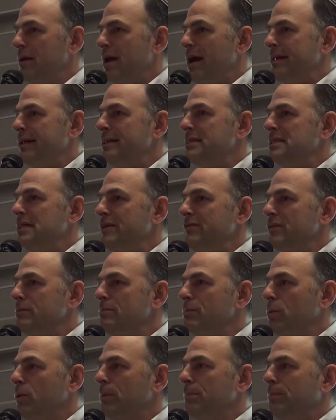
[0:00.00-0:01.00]
And it's even
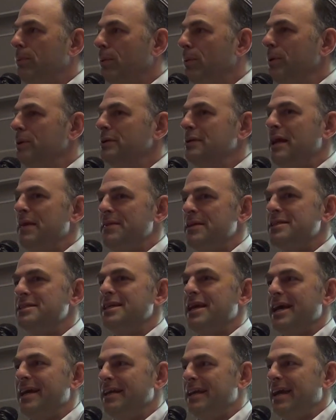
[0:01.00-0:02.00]
more important in this
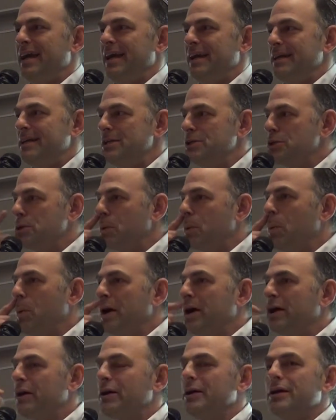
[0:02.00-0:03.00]
day and age
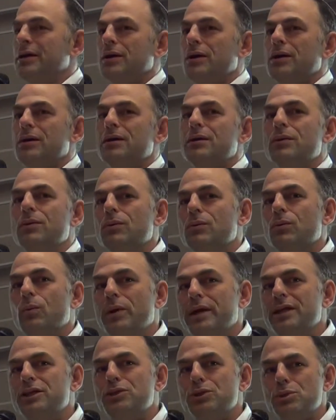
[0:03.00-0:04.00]
where
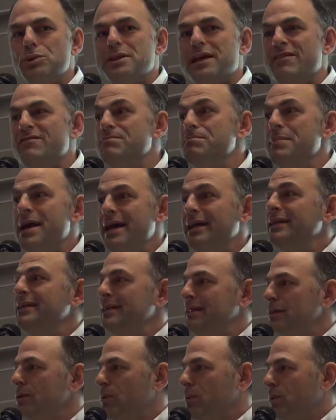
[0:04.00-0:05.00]
we Jews have made
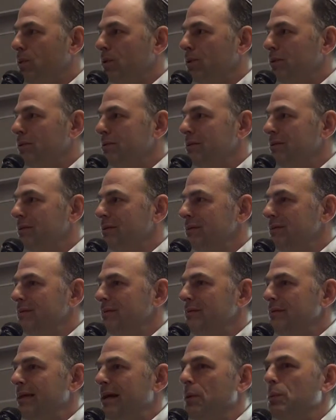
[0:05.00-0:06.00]
it in the world
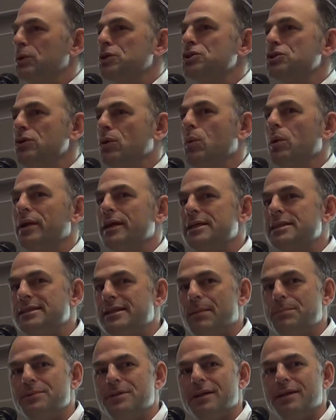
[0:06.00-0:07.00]
and we're so well
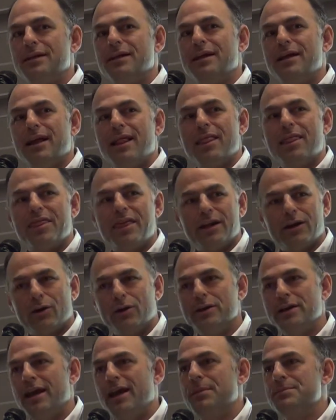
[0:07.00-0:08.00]
accepted that
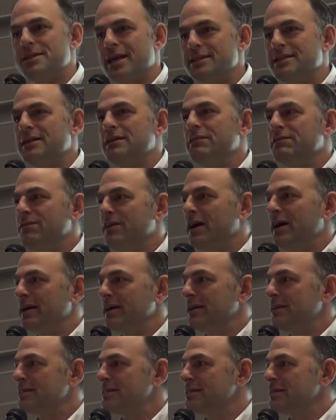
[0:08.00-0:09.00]
our names identify
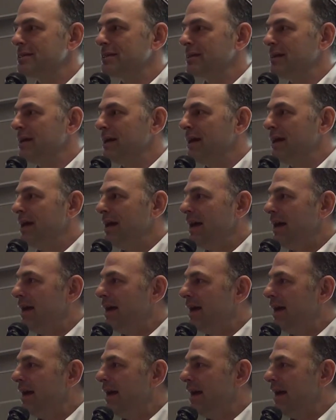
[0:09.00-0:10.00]
us
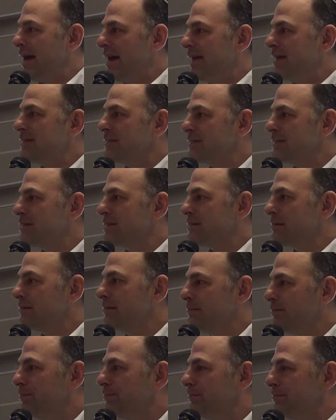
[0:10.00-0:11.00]

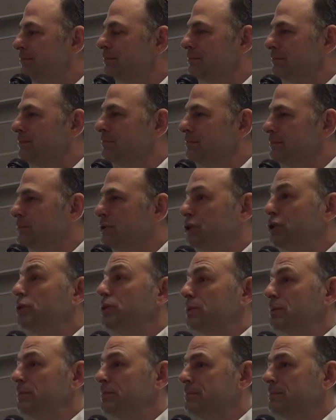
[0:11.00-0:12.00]
as
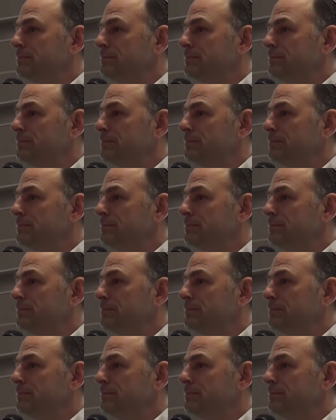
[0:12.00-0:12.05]
Jew.